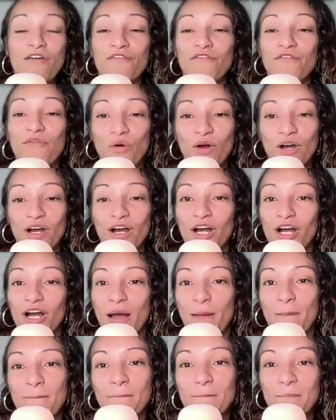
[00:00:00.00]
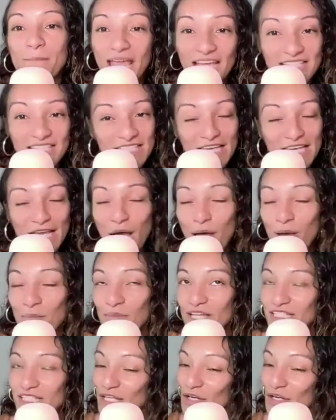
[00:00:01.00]
for her amazing,
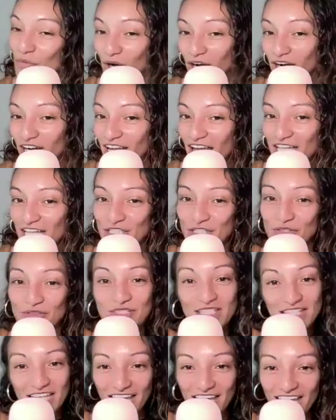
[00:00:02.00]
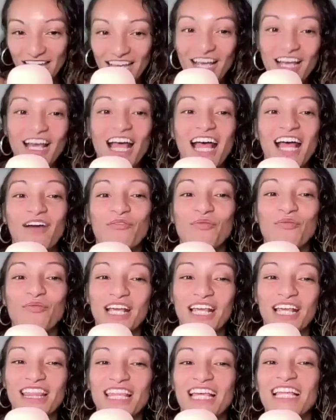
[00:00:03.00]
amazing work, as you see,
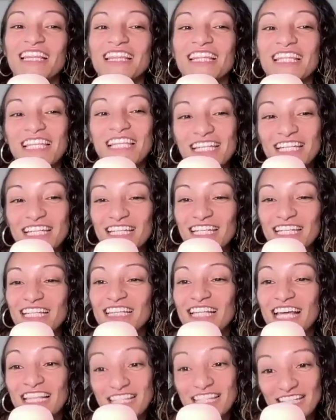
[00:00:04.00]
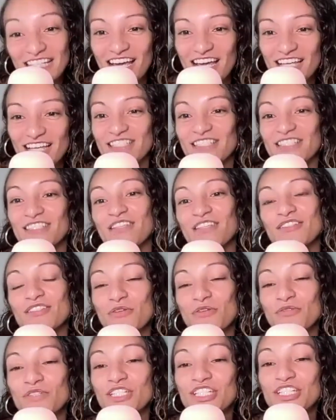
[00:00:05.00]
with Lean In Latinas.
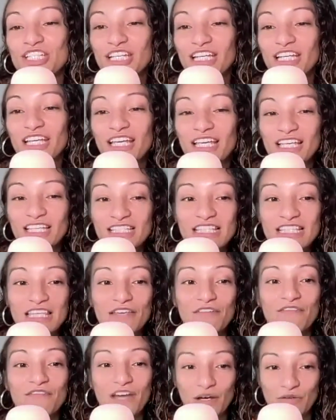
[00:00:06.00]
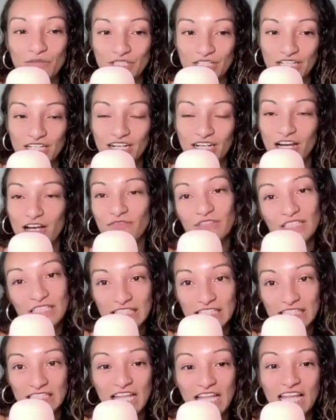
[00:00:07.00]
So she is the founder of
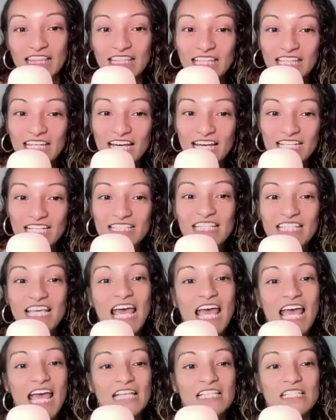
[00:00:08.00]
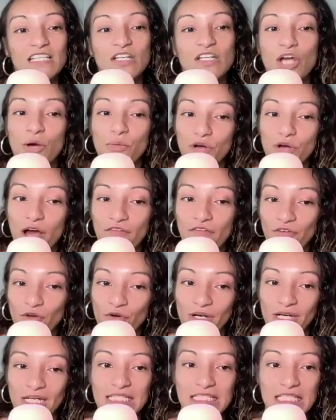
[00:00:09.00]
Lean In Latinas. It's a nonprofit
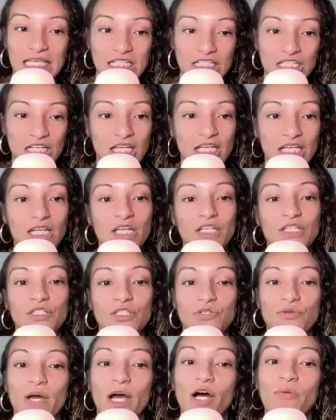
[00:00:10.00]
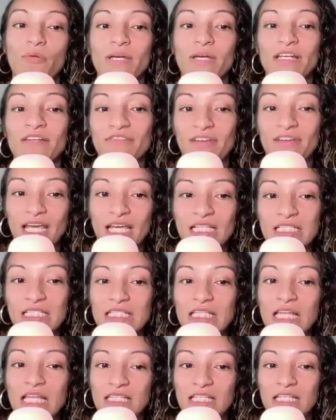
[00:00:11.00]
organization to help advance
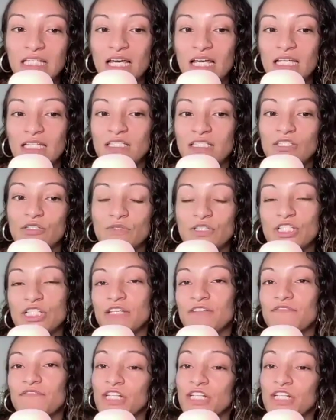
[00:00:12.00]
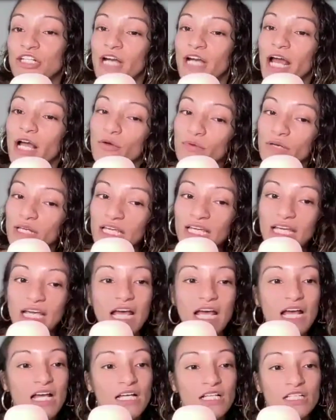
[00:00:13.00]
Latinas to achieve gender equity.
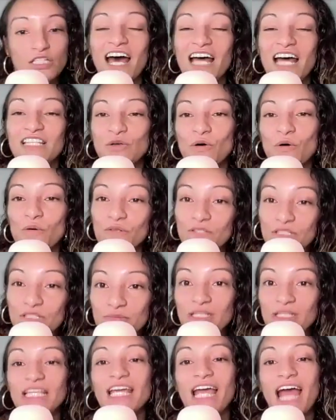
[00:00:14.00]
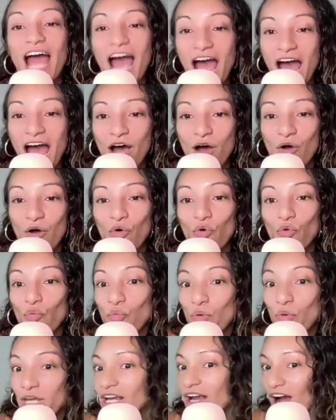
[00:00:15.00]
That's ultimately how
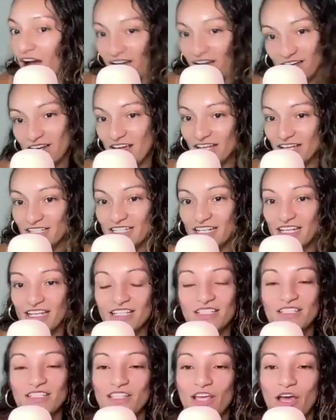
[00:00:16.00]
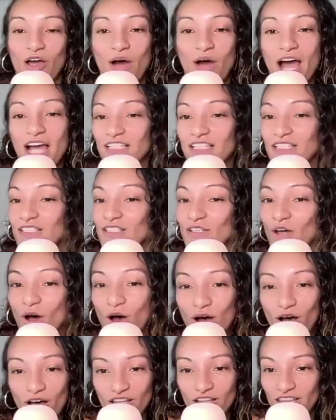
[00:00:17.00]
we got connected. So I
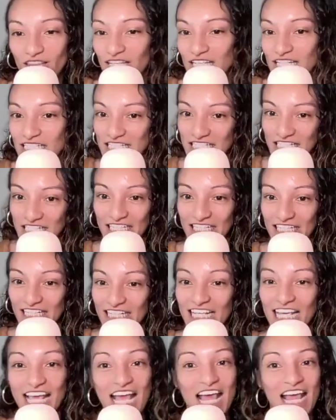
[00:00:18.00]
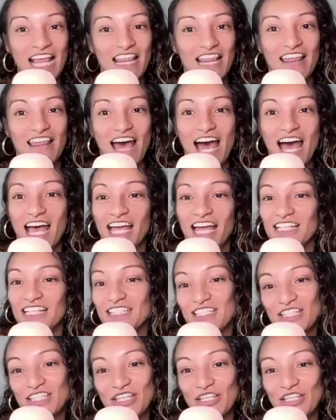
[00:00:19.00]
saw on LinkedIn
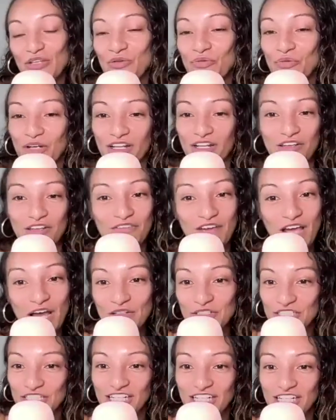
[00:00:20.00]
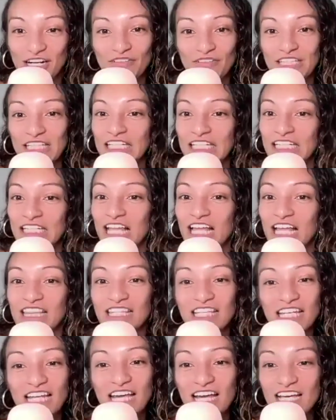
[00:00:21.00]
that you were the founder of Lean In
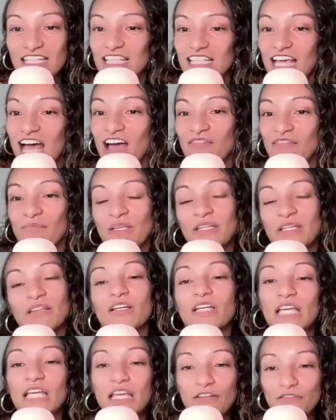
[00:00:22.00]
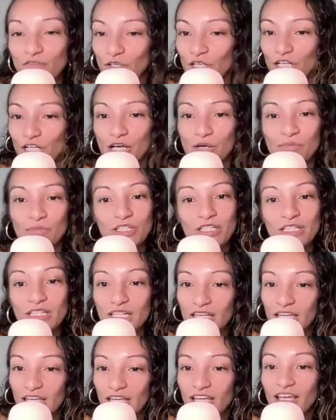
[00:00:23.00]
Latinas. I've been looking for a
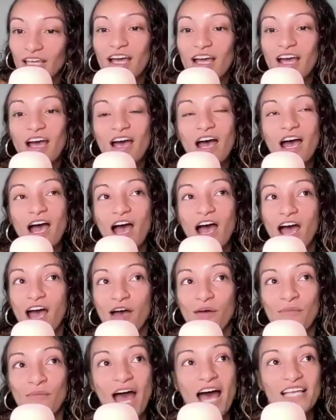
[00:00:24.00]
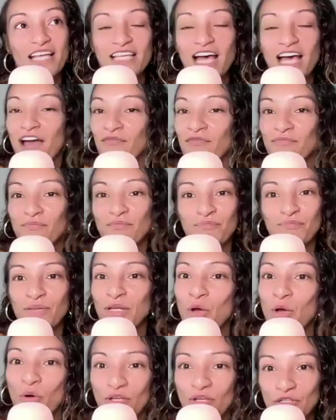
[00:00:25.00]
community as I've
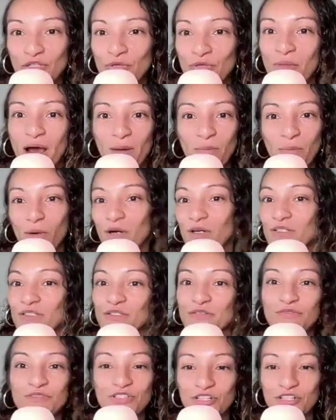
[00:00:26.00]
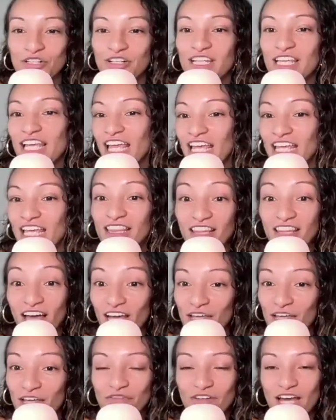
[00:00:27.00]
been going through my personal journey in
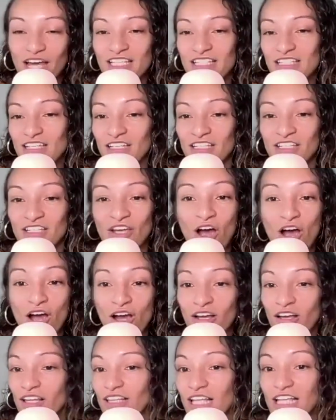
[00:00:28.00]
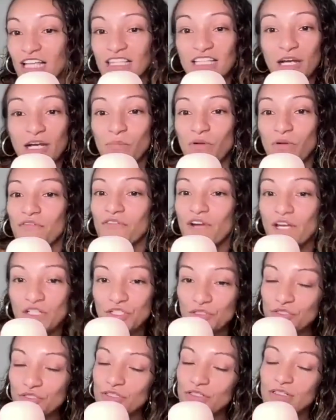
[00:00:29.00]
life as a young Latina
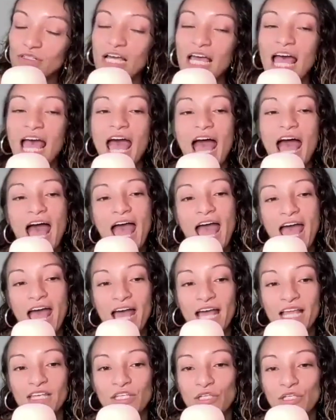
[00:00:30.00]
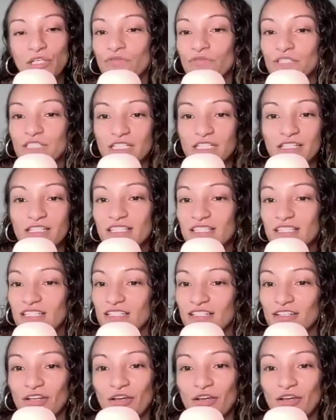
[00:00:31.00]
professional. And you just